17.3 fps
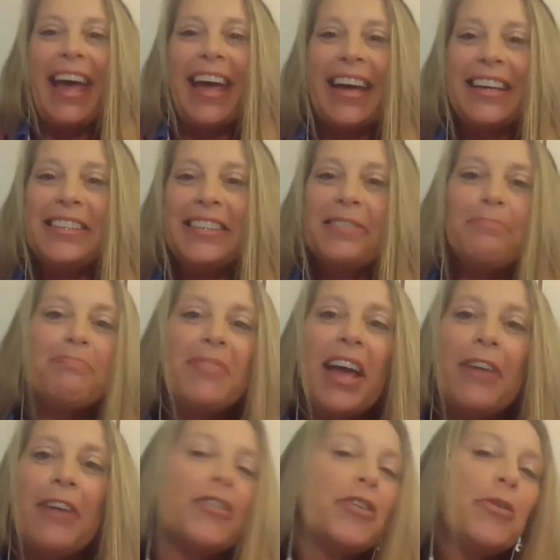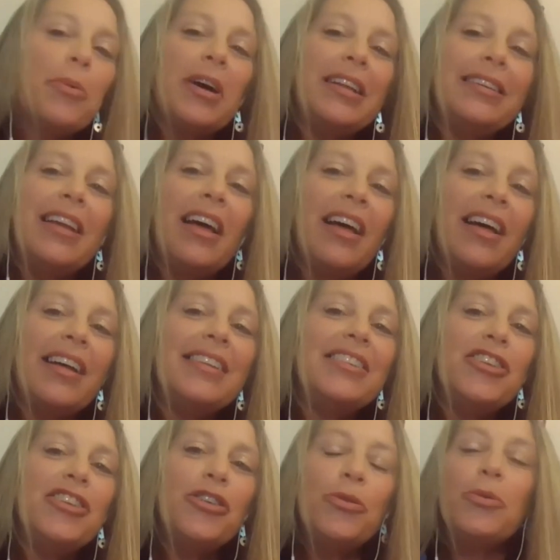And everyone,
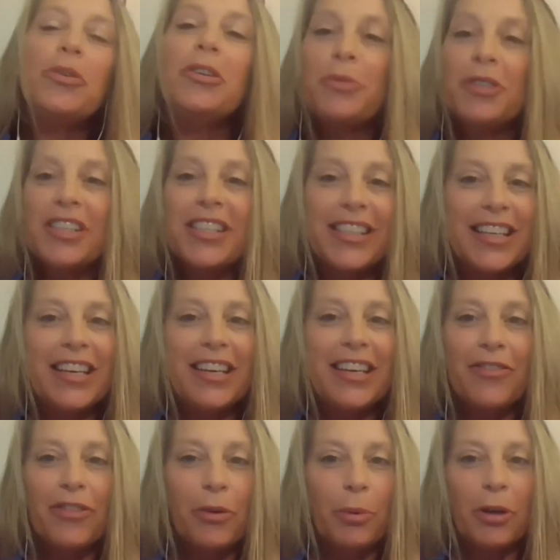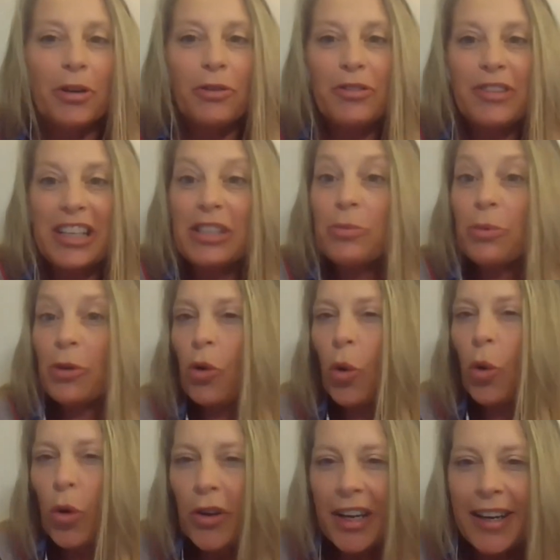you will receive this
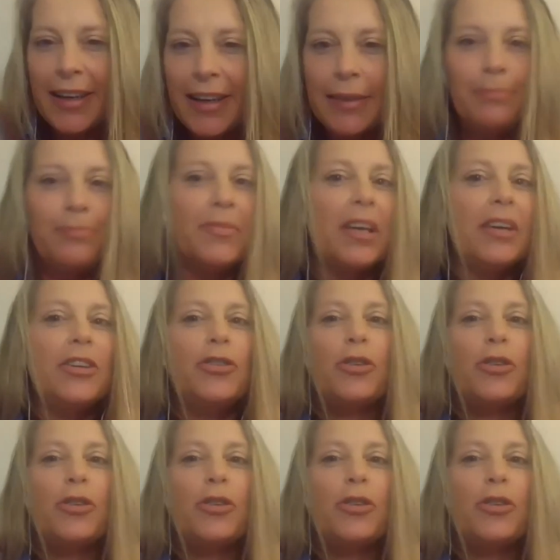recording.